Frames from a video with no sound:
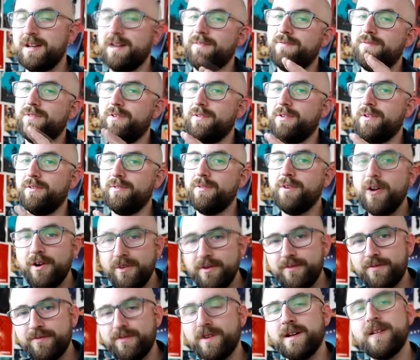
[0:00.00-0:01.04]
not Fury
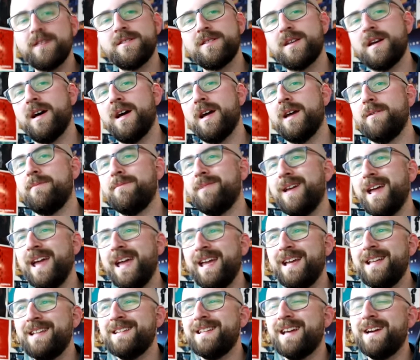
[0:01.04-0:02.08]
Road fun time.
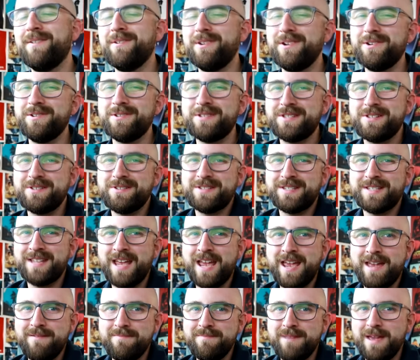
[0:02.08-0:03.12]
And I would also
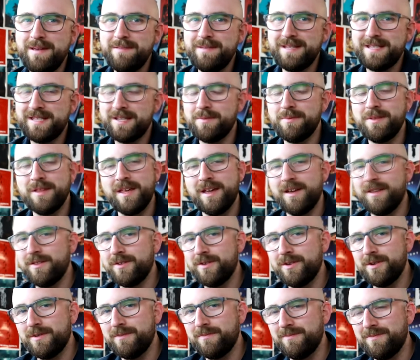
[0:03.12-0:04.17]
say maybe some of the
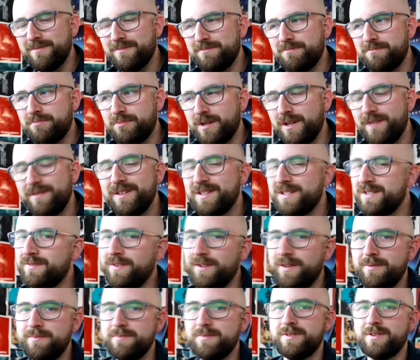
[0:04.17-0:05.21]
other previous
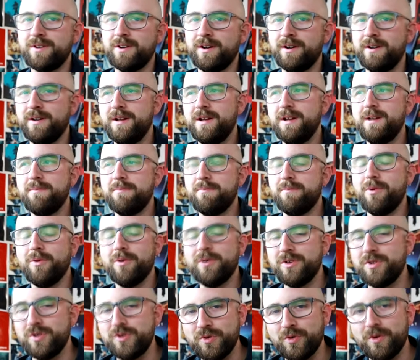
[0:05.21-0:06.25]
films are
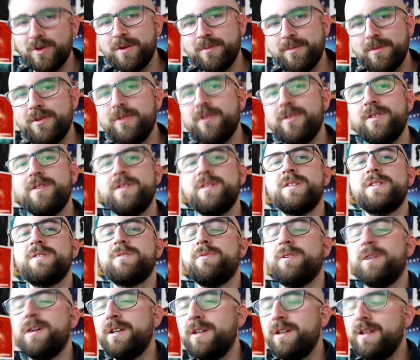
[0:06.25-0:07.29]
more enjoyable than this
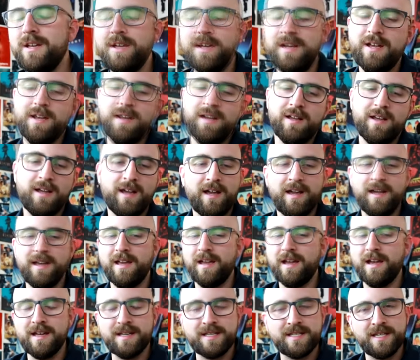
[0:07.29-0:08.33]
one. I,
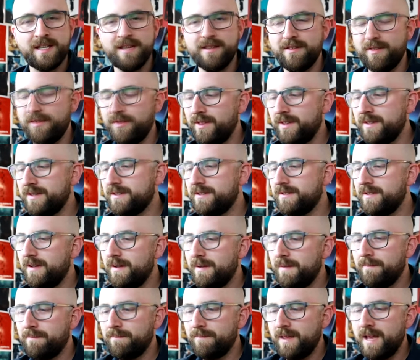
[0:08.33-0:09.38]
I said the things,
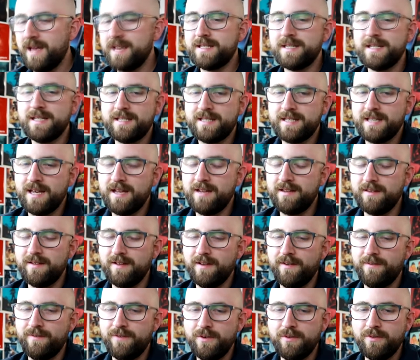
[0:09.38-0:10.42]
as I said,
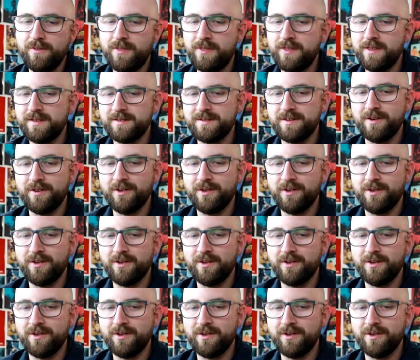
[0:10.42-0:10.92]
a few of the things